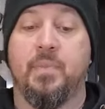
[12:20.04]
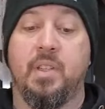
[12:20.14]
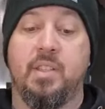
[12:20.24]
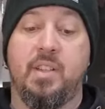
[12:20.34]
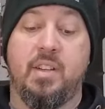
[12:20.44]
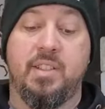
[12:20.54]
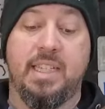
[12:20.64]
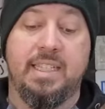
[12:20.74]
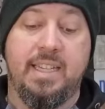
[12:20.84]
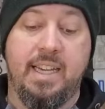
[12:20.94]
It's all
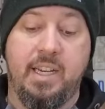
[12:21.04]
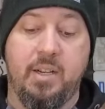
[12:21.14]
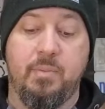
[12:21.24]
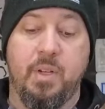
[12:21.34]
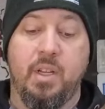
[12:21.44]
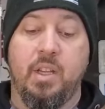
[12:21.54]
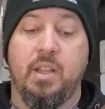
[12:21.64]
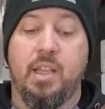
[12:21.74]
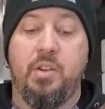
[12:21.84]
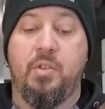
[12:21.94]
titanium.
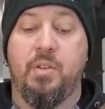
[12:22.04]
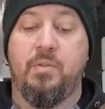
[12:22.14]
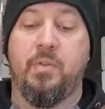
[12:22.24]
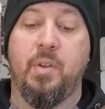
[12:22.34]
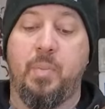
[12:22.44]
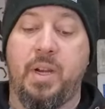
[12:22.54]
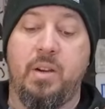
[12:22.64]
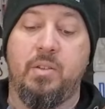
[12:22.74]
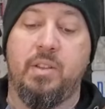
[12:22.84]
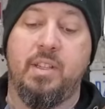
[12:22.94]
Then you can flip
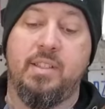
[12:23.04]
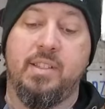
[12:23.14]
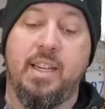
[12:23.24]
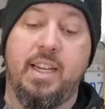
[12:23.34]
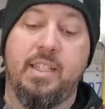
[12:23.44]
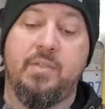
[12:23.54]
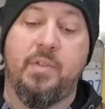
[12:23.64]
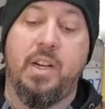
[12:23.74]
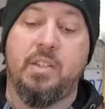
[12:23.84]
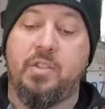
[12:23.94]
out these legs
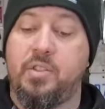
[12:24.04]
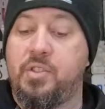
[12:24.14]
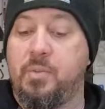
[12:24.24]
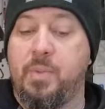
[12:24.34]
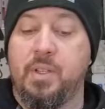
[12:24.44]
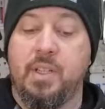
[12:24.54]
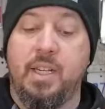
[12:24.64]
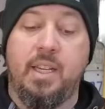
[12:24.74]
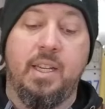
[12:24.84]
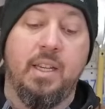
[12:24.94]
for extra
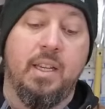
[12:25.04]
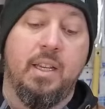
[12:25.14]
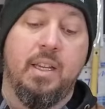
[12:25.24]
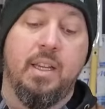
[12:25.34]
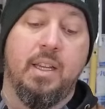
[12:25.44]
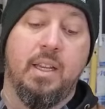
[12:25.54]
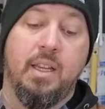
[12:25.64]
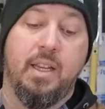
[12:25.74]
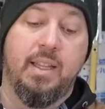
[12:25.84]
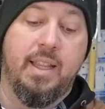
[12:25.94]
stability
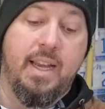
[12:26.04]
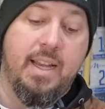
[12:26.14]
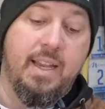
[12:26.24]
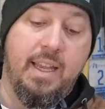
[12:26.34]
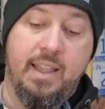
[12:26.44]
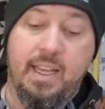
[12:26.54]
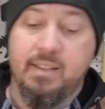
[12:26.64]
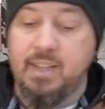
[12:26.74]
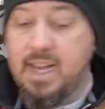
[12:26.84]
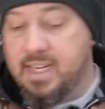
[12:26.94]
like that, and they
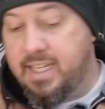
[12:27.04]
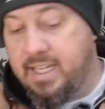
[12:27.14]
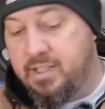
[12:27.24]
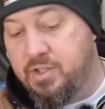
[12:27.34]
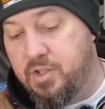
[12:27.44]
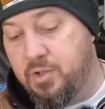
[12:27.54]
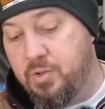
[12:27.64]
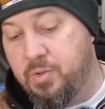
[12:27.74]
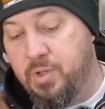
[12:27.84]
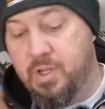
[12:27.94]
lock
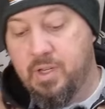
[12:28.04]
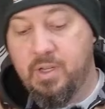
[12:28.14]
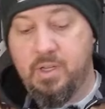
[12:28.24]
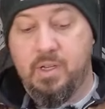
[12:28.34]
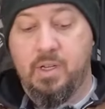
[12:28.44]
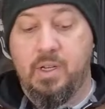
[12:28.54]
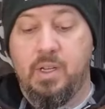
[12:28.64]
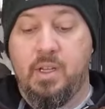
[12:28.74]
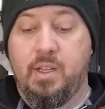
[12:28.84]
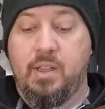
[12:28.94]
into
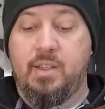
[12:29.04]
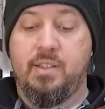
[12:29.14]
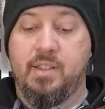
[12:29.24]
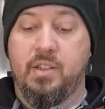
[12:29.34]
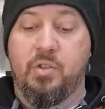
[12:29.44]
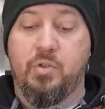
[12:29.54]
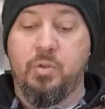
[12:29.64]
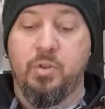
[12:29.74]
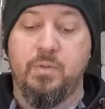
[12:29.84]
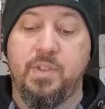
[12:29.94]
these little
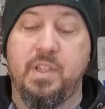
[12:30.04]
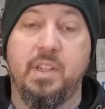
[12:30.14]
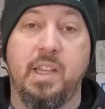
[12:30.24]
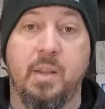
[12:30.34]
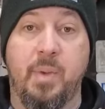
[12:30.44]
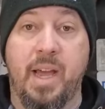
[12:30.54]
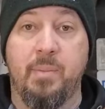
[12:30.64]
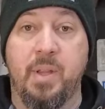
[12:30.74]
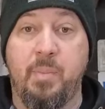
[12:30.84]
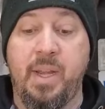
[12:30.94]
grooves in the bottom
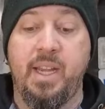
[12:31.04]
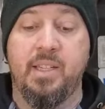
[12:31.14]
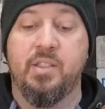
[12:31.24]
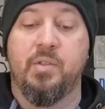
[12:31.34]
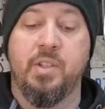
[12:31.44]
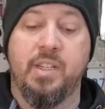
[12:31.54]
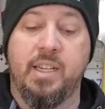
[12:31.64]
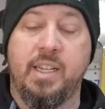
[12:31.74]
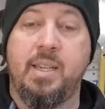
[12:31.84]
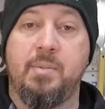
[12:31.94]
of the pan, so it kind
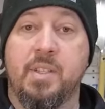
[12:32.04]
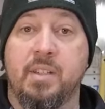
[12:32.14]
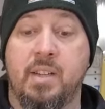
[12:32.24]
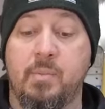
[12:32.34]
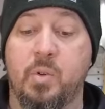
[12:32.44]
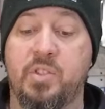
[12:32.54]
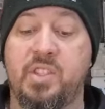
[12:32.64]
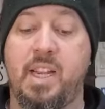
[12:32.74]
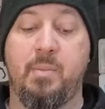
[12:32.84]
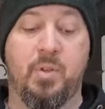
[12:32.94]
of keeps it a lot more
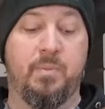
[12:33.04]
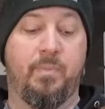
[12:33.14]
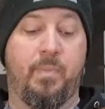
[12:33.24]
stable.